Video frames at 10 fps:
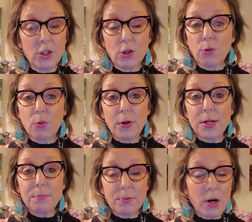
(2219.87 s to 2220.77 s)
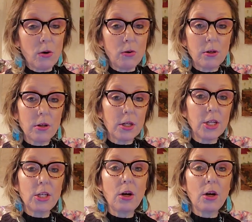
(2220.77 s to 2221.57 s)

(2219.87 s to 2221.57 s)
you're worried broke, you